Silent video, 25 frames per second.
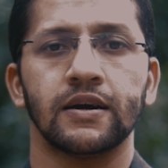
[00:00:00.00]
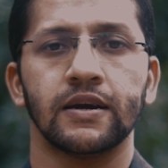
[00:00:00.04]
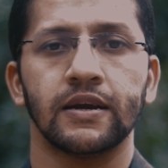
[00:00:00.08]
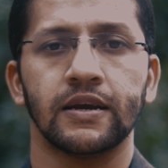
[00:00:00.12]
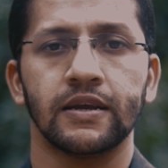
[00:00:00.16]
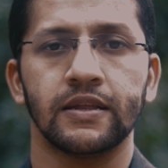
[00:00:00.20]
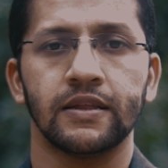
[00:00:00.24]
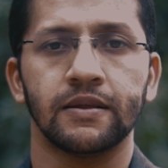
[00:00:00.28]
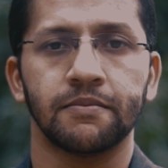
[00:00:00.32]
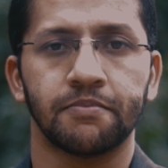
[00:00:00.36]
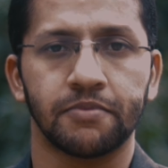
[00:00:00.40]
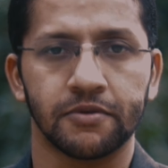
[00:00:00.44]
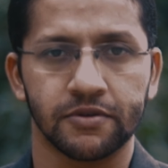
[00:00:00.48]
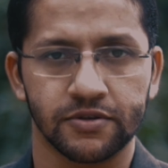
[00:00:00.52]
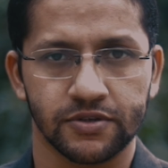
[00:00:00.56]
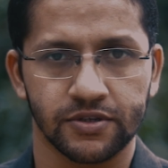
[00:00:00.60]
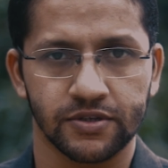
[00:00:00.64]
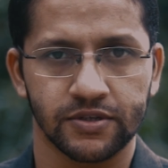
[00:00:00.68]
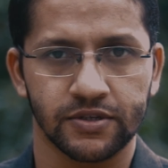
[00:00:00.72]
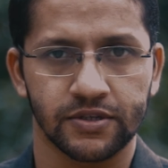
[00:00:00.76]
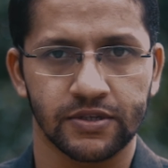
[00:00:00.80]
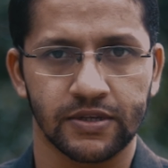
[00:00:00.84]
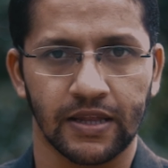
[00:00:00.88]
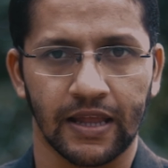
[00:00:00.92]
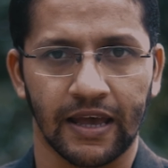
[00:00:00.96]
in the
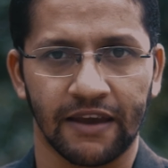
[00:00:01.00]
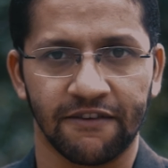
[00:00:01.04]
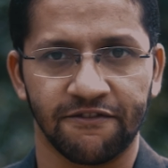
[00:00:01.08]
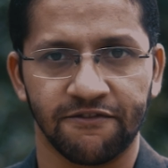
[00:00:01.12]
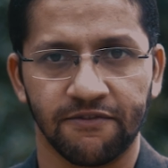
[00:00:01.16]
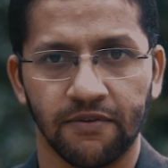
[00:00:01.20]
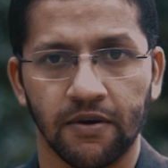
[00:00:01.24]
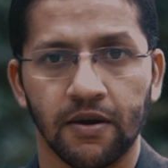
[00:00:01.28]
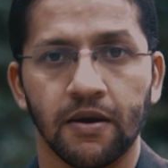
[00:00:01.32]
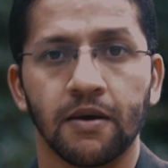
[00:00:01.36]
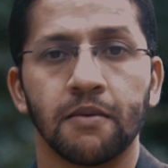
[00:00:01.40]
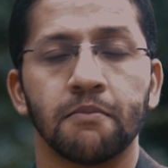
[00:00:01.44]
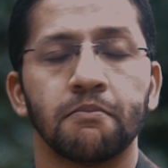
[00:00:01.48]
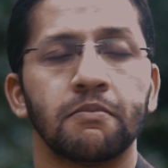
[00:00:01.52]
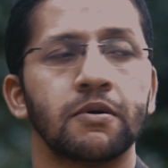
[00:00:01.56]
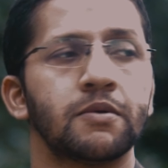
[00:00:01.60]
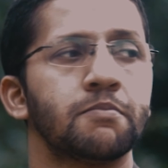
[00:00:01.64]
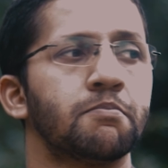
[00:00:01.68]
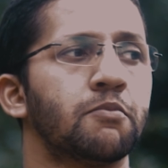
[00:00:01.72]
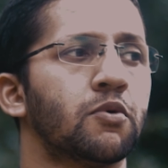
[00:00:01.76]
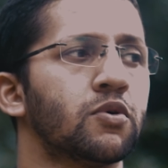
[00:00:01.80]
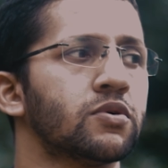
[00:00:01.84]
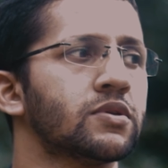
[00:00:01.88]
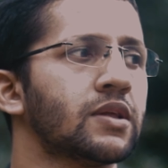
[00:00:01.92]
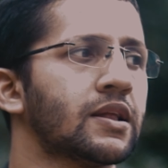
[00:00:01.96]
person's life. But
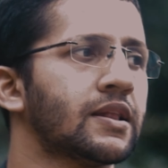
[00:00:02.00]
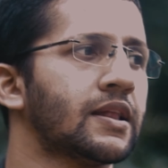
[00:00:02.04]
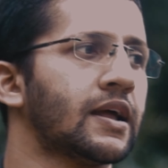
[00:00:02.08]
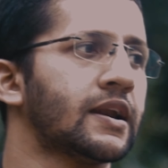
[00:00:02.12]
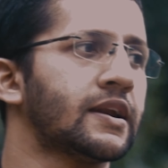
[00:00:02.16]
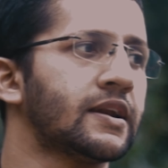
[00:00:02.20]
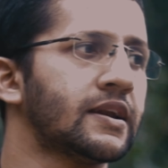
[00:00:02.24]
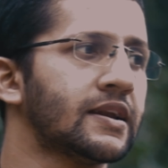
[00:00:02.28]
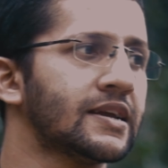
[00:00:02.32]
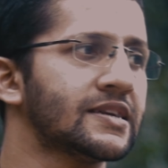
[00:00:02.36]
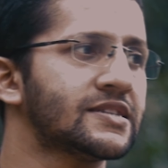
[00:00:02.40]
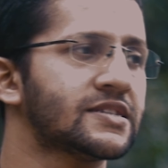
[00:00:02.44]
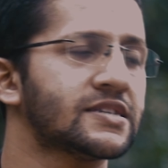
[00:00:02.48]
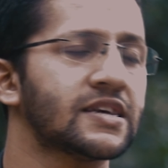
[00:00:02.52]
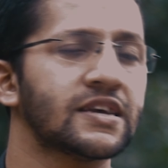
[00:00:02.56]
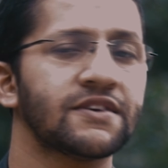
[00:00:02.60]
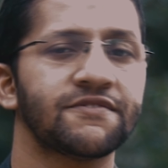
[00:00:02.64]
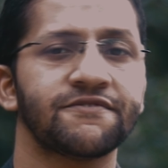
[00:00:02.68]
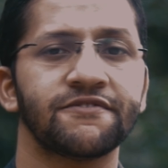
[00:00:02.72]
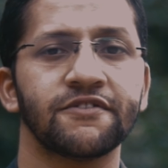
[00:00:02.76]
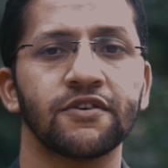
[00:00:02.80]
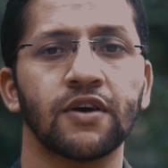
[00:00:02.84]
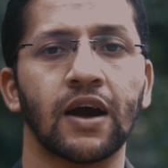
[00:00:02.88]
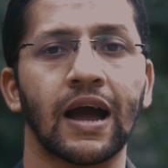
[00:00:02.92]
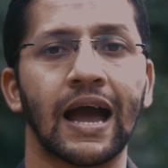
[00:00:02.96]
more than that, let's say
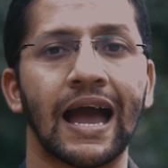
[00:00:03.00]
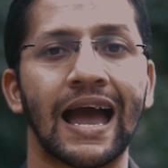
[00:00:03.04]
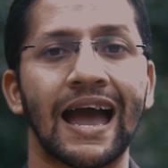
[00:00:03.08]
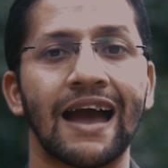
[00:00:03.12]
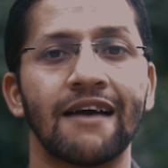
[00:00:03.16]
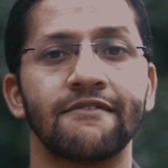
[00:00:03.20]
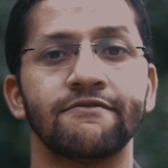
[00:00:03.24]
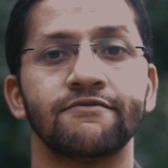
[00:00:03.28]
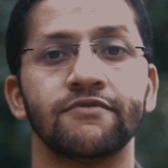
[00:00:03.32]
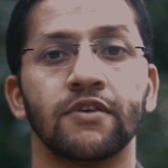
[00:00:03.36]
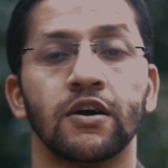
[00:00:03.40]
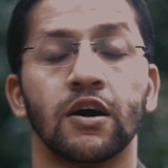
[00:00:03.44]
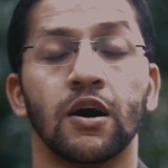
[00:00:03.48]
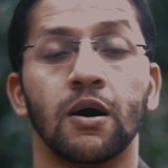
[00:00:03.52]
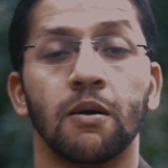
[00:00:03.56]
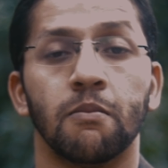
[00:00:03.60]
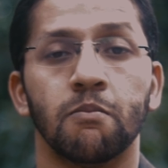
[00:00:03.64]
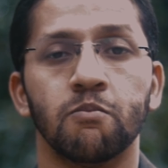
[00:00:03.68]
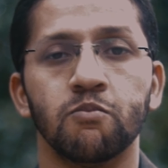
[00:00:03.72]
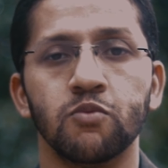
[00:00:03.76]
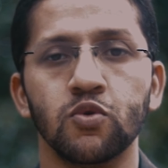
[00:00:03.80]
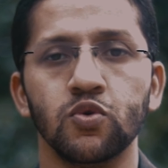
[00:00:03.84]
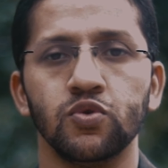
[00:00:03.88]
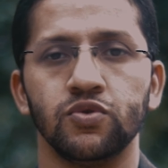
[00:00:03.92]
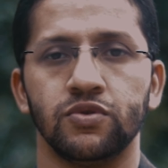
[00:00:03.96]
if you have
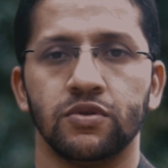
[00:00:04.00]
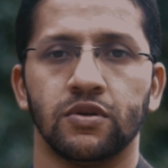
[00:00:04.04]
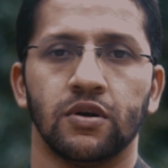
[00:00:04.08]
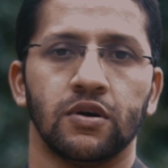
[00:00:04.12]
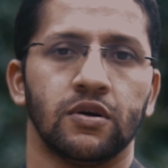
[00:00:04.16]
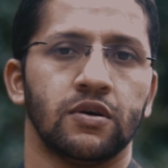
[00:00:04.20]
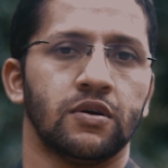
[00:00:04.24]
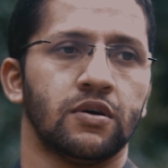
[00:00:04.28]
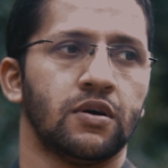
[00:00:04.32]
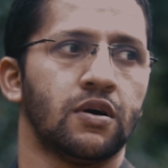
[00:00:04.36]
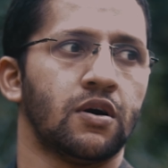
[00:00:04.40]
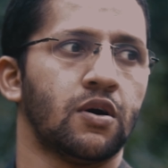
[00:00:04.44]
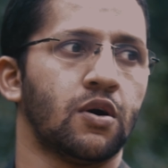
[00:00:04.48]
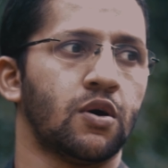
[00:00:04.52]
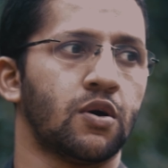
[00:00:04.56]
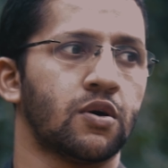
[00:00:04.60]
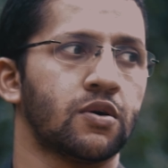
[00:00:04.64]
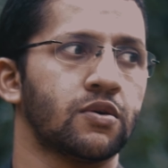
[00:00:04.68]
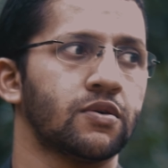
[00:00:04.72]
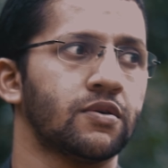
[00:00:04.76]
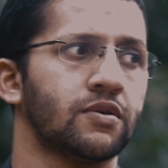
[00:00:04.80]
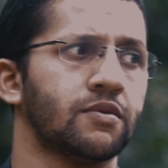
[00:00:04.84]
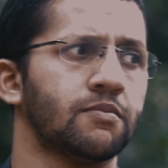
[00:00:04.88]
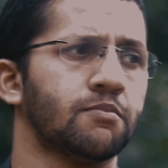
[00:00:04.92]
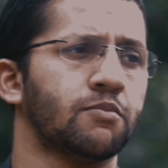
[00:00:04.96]
moon,
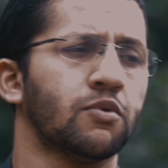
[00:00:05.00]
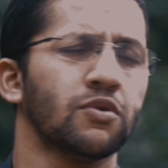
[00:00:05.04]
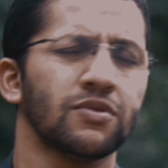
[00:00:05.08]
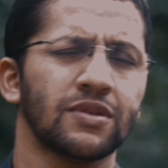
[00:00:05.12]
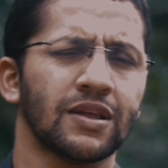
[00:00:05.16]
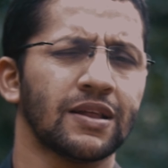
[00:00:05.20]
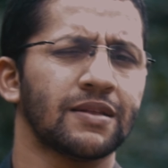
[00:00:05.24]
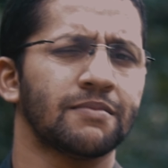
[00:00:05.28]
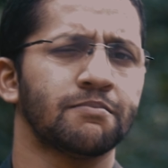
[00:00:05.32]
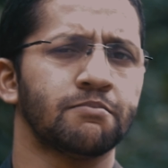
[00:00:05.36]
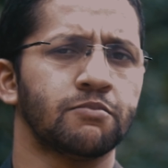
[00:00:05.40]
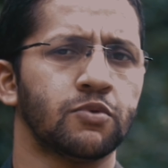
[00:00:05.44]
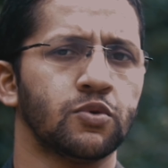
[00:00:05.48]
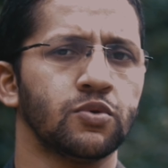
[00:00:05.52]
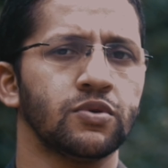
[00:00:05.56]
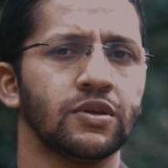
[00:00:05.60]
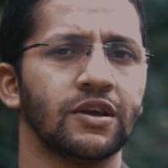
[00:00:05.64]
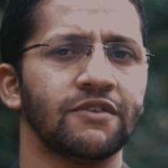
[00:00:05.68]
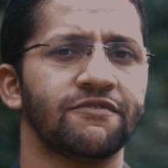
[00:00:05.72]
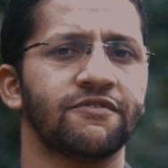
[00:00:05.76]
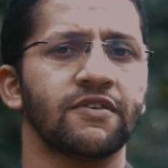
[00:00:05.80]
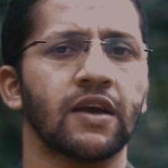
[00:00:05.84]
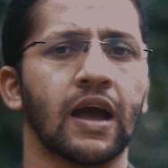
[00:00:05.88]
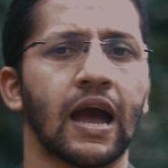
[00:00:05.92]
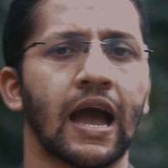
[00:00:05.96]
or more than moon,
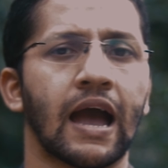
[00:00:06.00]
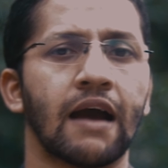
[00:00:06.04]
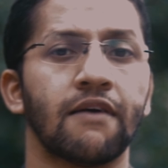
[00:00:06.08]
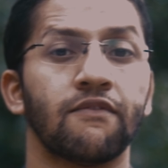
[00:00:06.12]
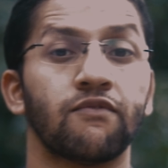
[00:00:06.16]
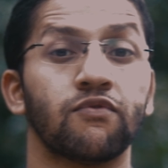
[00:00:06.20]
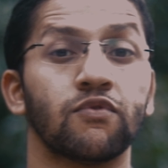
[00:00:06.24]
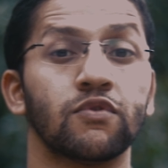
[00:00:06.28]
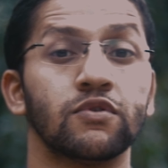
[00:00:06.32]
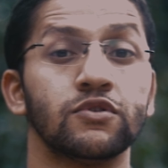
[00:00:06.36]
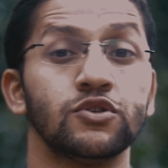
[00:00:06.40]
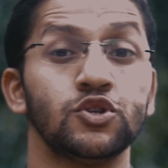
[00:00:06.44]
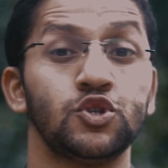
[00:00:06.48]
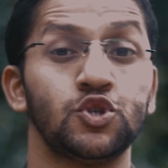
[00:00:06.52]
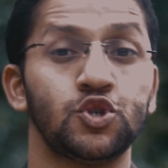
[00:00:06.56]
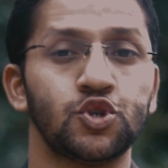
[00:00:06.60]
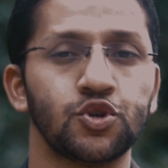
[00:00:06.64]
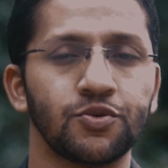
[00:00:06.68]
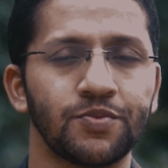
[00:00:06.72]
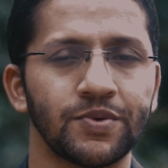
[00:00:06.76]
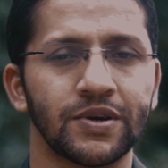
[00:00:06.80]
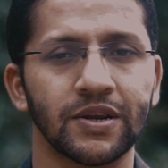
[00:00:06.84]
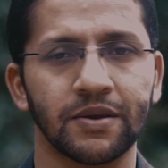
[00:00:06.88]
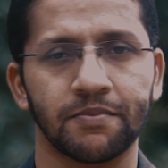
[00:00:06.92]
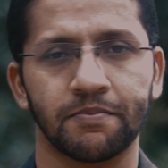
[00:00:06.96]
if you have
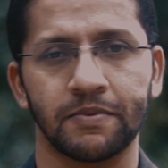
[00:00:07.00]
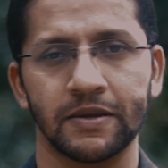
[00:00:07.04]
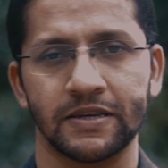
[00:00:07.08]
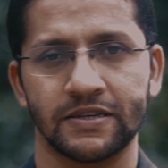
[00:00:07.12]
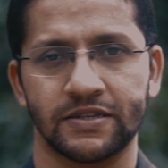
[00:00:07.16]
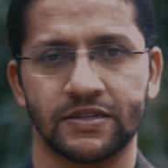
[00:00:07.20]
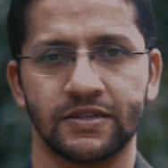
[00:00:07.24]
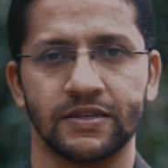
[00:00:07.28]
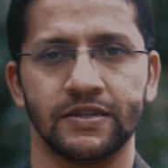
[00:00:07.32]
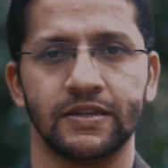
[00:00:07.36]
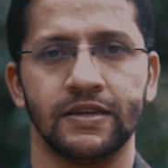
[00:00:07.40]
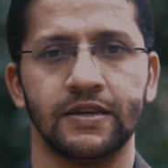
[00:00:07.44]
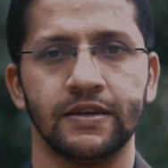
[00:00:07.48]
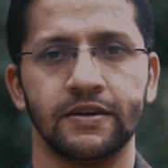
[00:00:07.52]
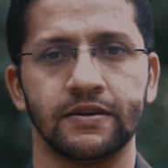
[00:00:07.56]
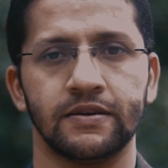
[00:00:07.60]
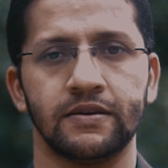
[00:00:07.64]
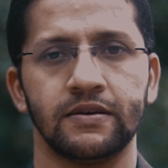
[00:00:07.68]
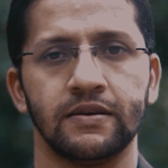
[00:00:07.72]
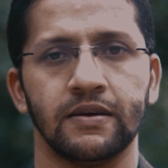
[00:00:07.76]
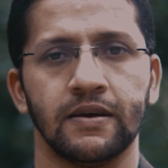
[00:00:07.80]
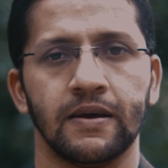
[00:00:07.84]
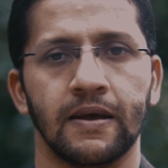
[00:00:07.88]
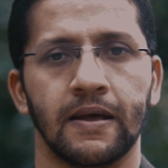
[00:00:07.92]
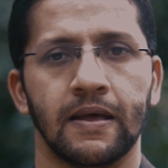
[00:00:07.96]
Jupiter placed in here,